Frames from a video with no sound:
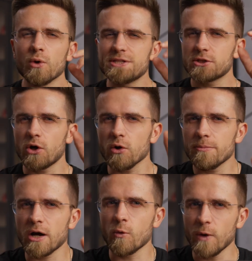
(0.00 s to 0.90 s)
What's cool
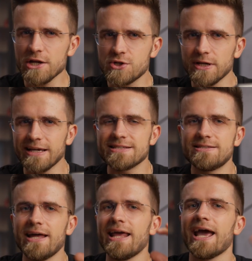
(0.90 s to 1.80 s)
about Widgy is
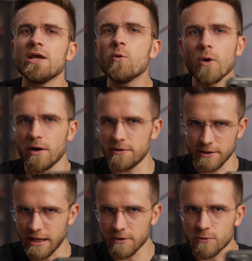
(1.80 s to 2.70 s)
that
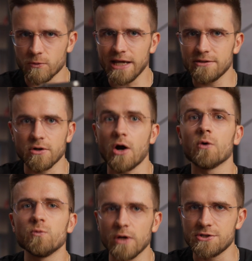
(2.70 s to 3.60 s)
anyone can create their
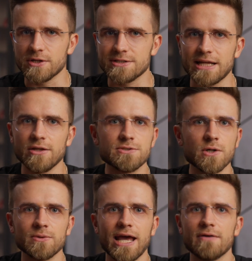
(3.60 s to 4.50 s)
own widgets and you
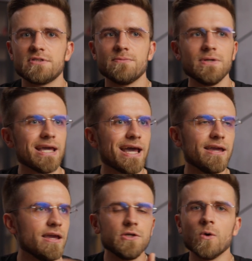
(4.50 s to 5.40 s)
don't have to be
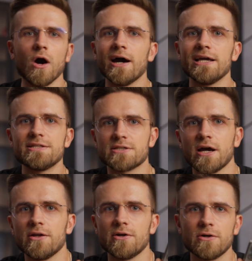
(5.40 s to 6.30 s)
a UI
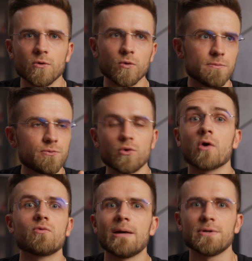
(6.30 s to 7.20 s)
designer or
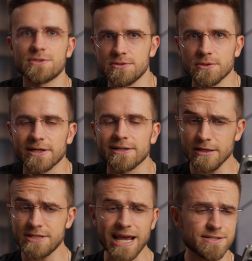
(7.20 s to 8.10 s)
programmer to do
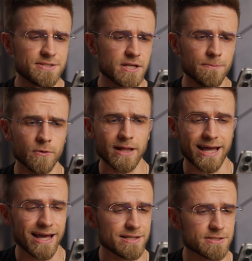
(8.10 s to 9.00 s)
It's as simple
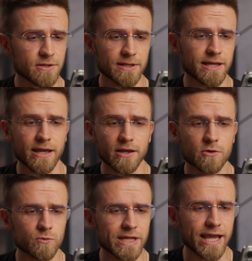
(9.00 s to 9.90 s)
as clicking
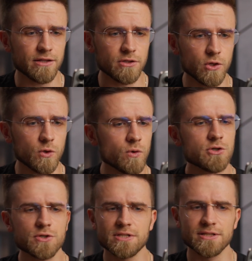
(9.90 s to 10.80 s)
create new,
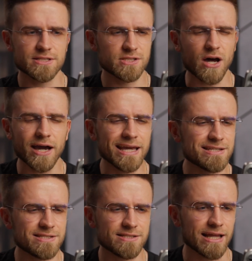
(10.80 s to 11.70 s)
choosing the
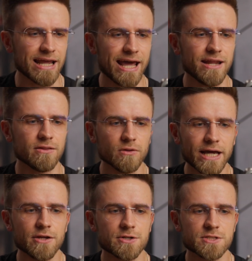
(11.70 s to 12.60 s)
size and adding
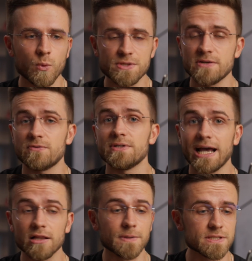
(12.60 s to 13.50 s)
layers with different
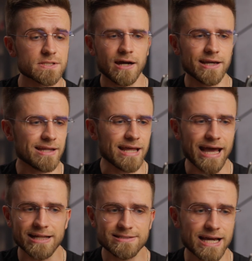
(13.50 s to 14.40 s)
elements. I can
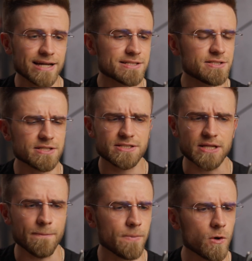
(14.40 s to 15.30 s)
add text,
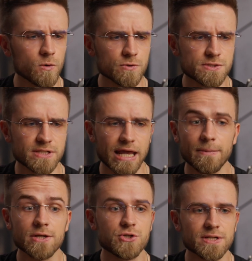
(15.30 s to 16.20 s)
symbols,
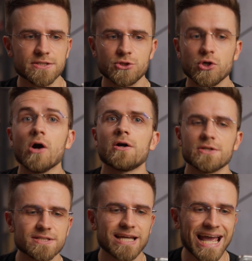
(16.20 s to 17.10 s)
images,
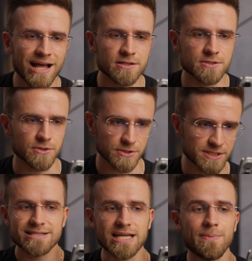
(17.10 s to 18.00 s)
charts,
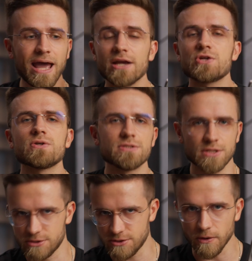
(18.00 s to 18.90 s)
calendars, tab actions
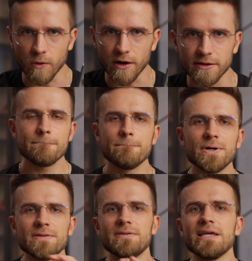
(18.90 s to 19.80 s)
and so on.
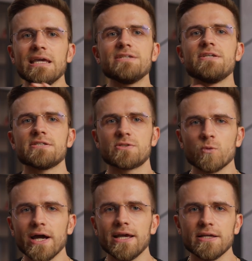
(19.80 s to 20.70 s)
But the easiest
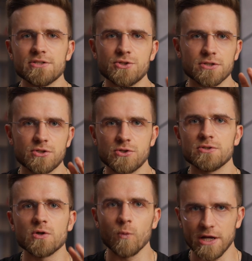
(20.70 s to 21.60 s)
way is just
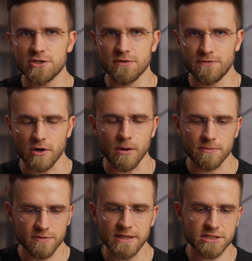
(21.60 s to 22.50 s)
choose a widget
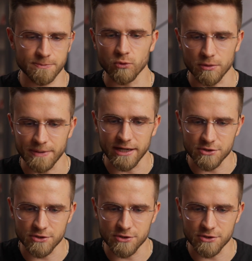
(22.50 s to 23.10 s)
from the explore page